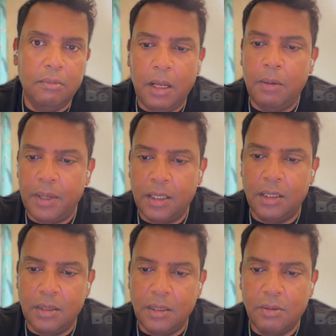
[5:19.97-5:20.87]

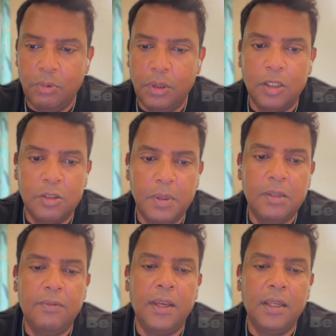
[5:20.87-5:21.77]
malpractices without
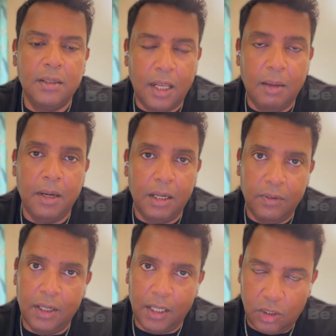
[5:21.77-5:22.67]
specifying timeline
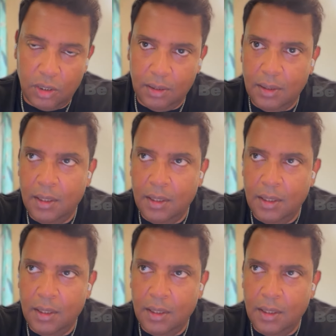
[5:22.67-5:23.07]
for action.